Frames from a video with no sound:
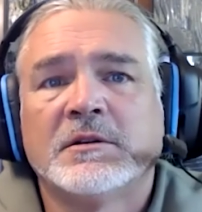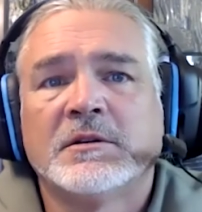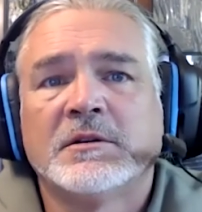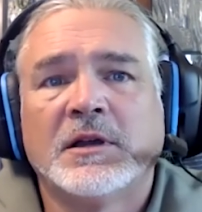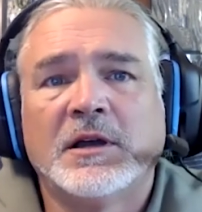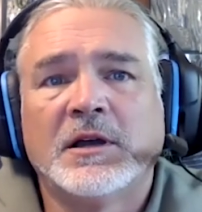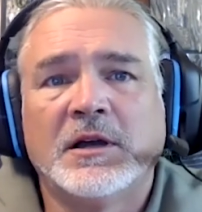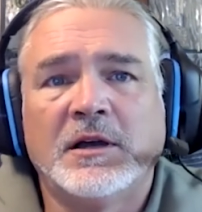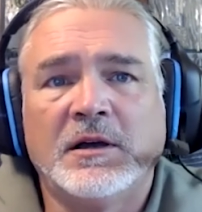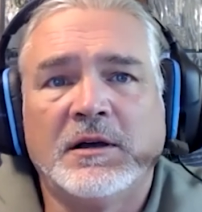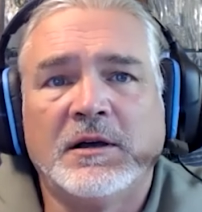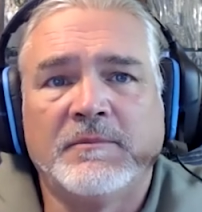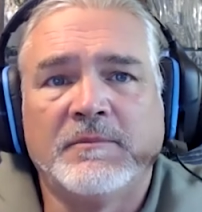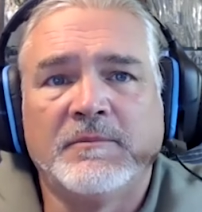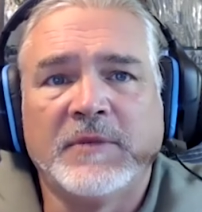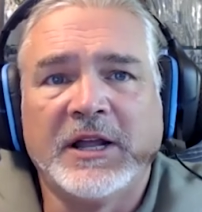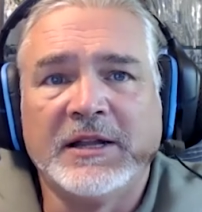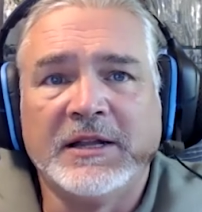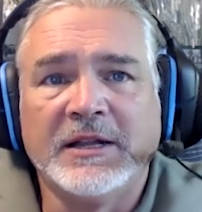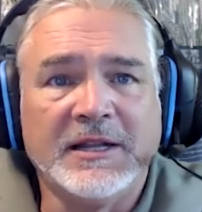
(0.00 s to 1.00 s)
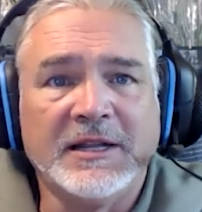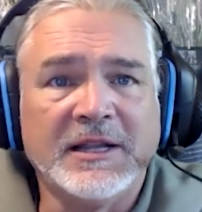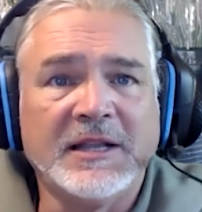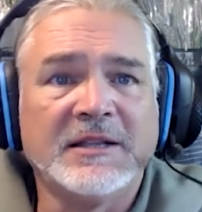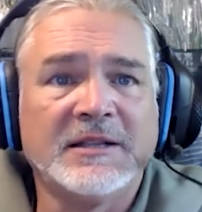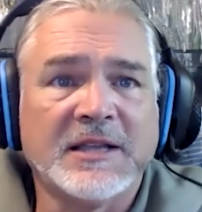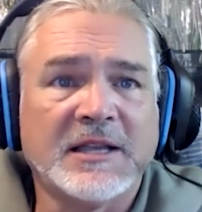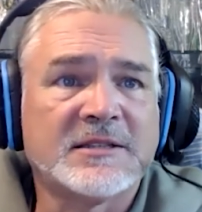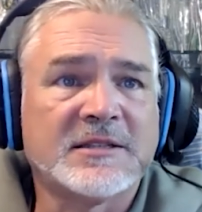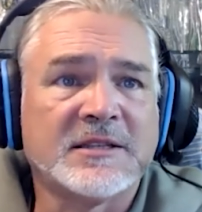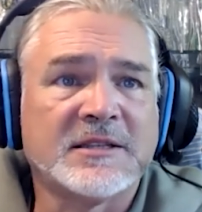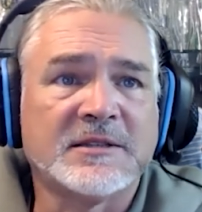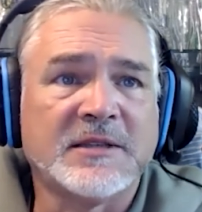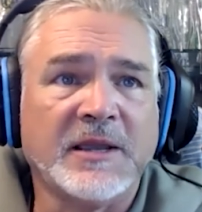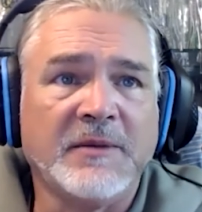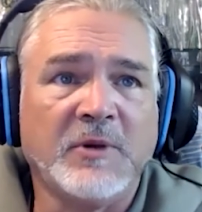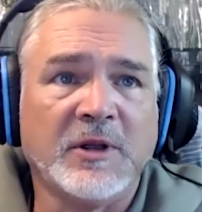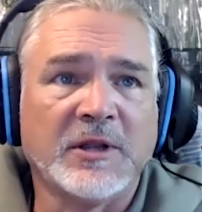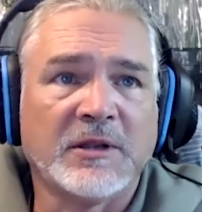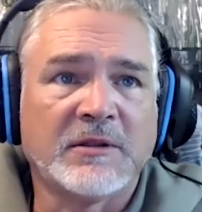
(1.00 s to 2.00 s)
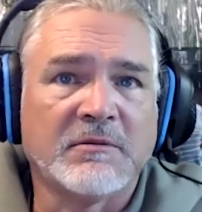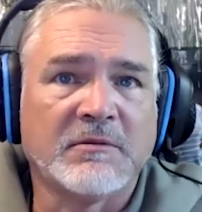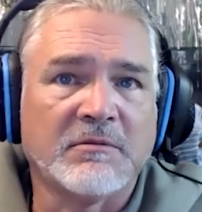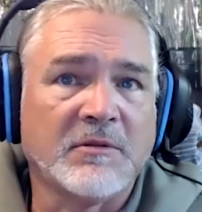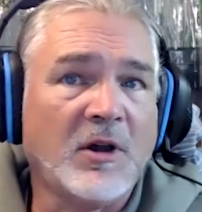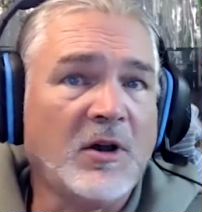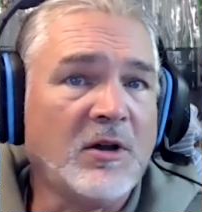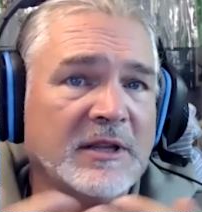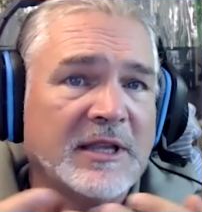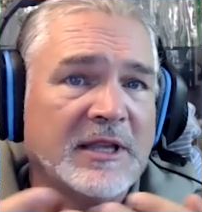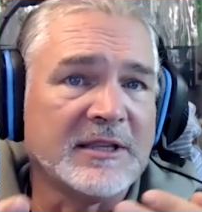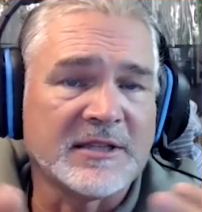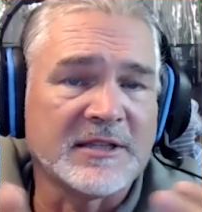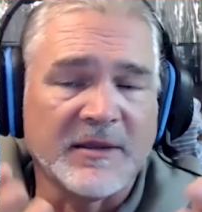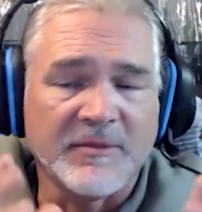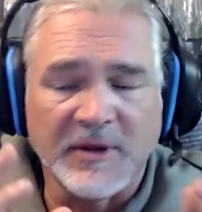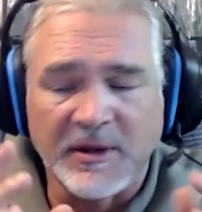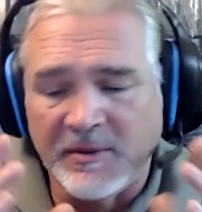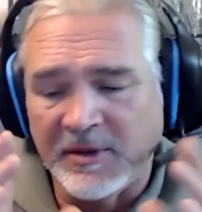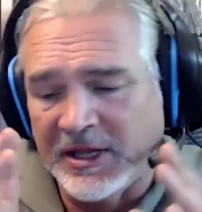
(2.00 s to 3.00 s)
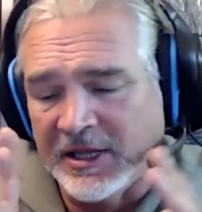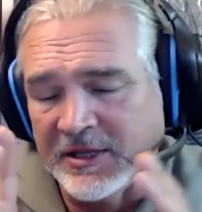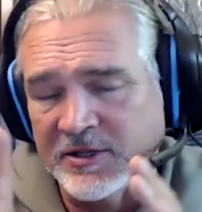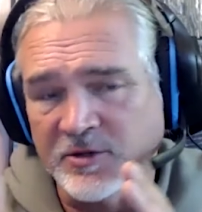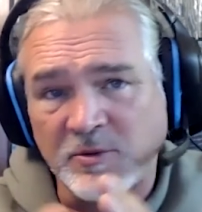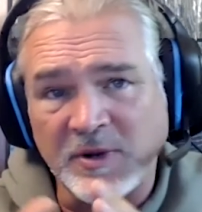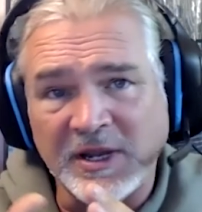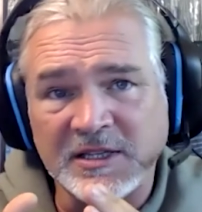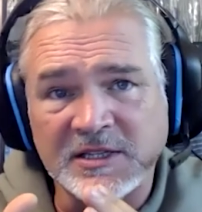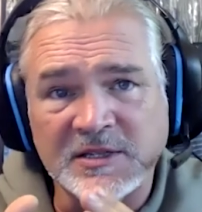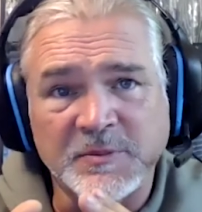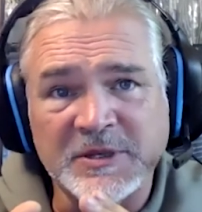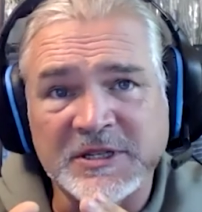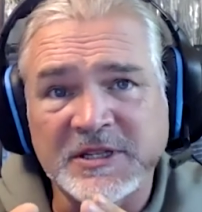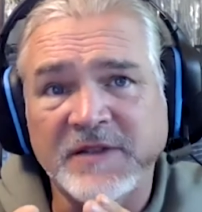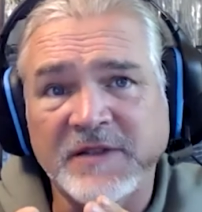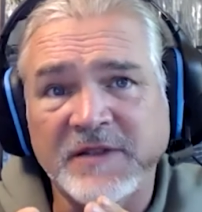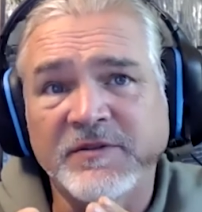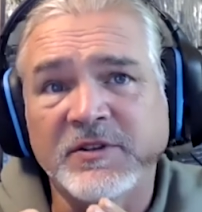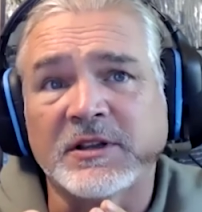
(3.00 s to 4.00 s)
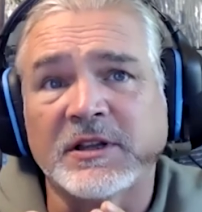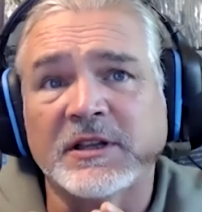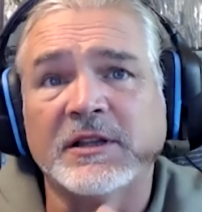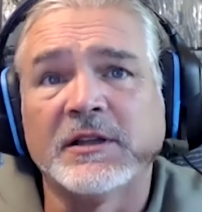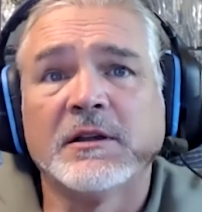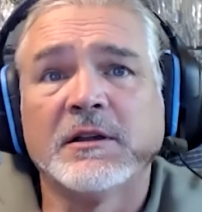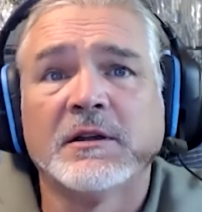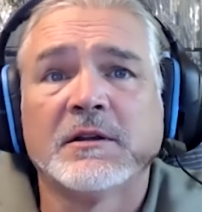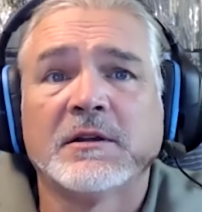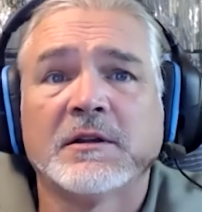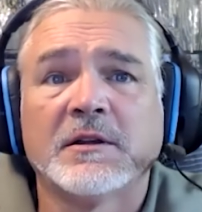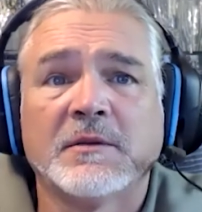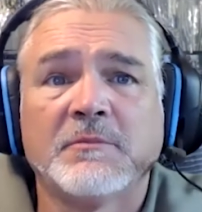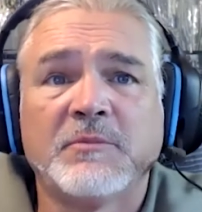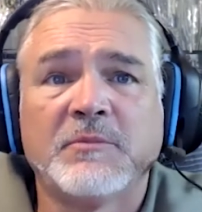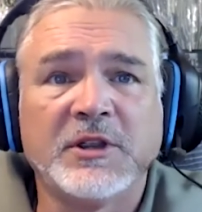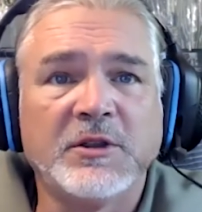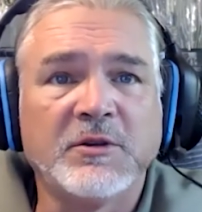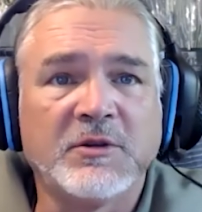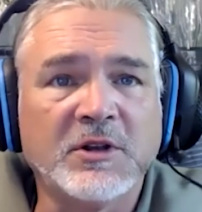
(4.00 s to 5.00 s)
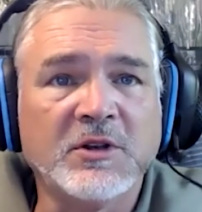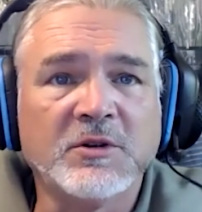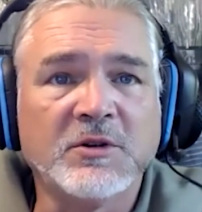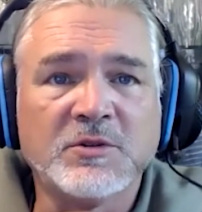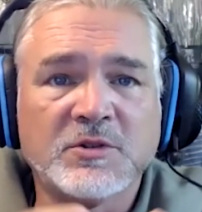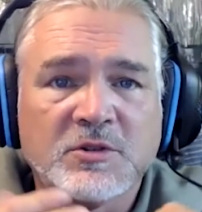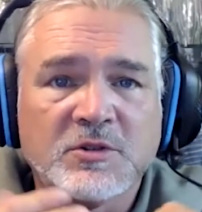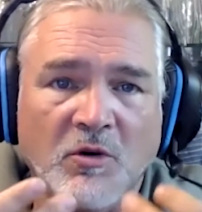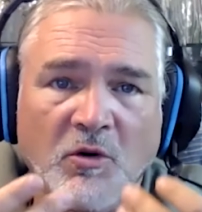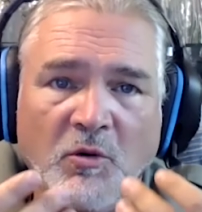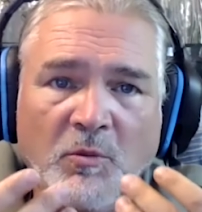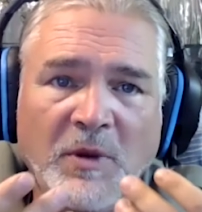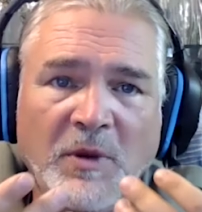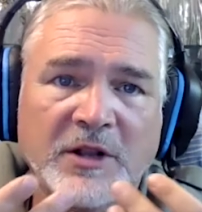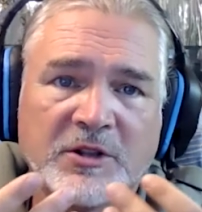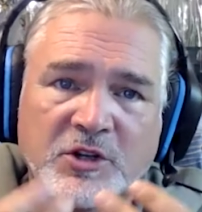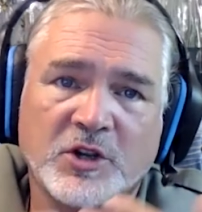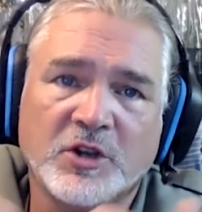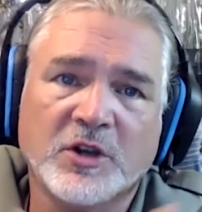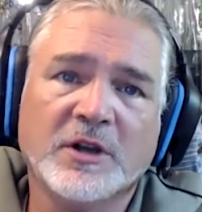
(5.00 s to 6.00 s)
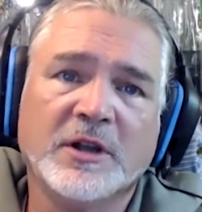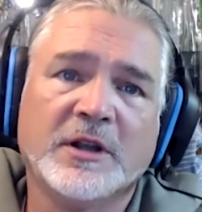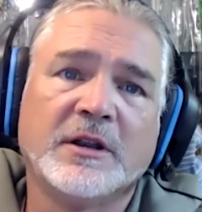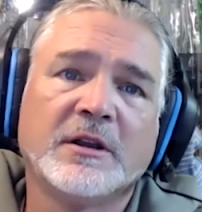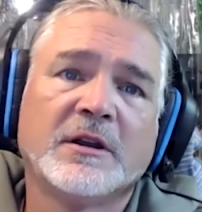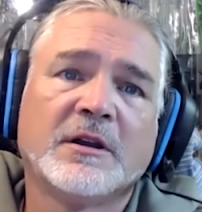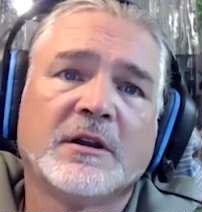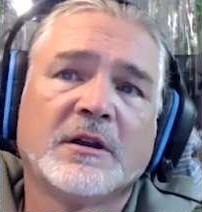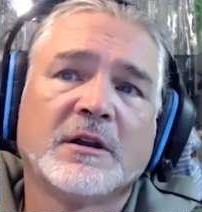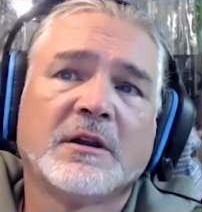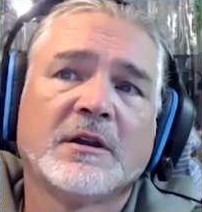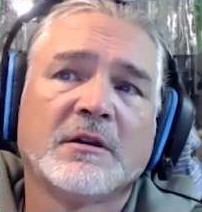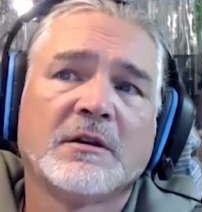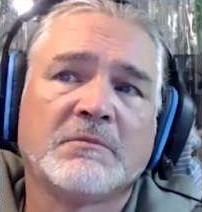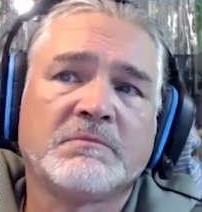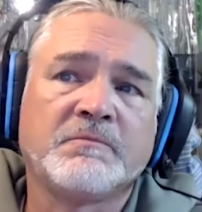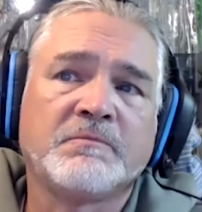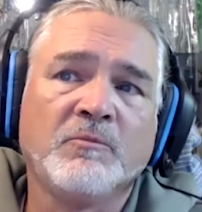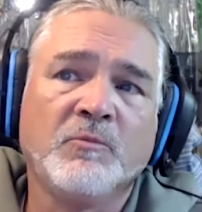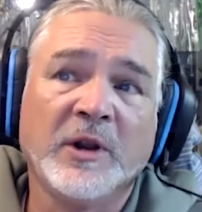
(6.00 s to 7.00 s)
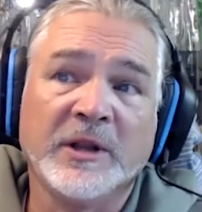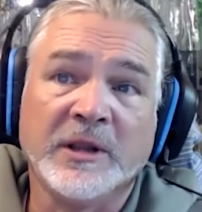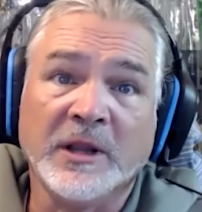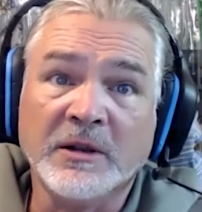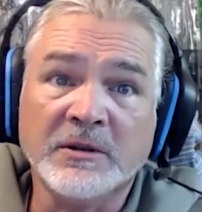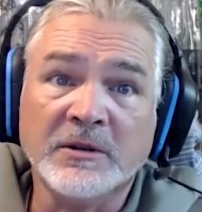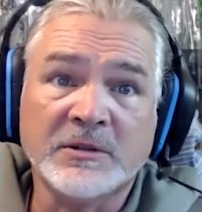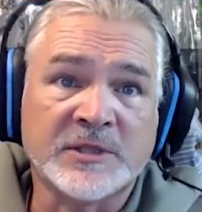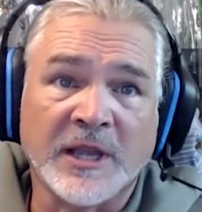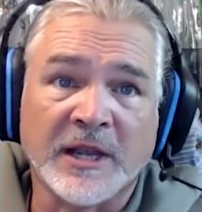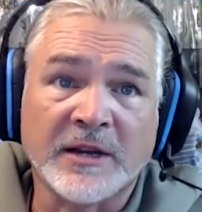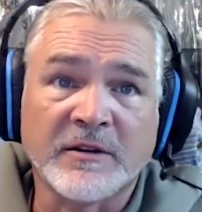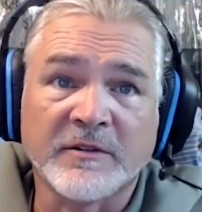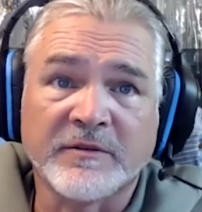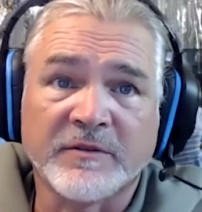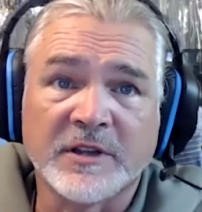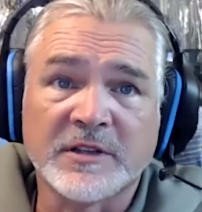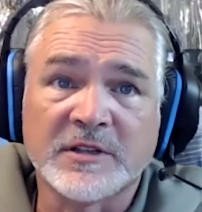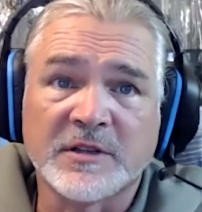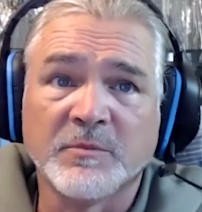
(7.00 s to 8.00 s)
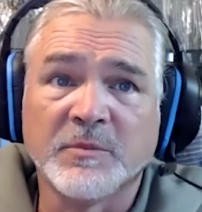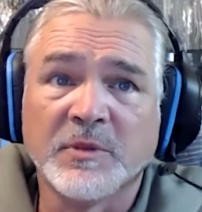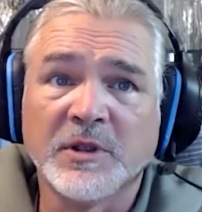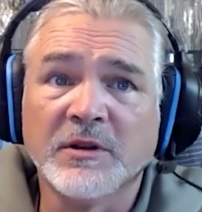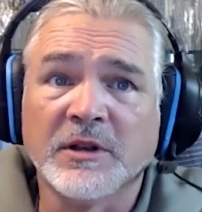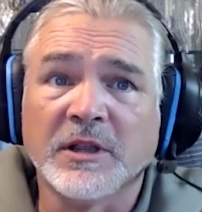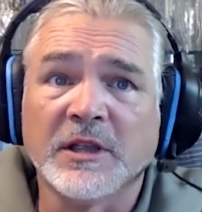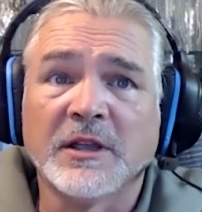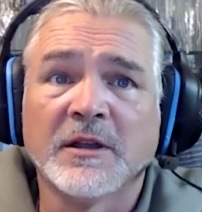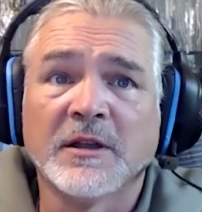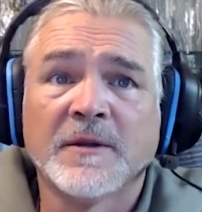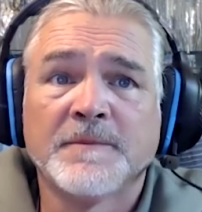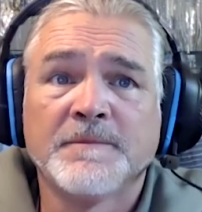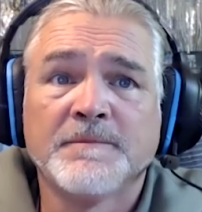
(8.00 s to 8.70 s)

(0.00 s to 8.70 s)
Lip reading: And that's the same with all landscaping. I mean, that's rain specifically, but you can do so much good without sacrificing beauty.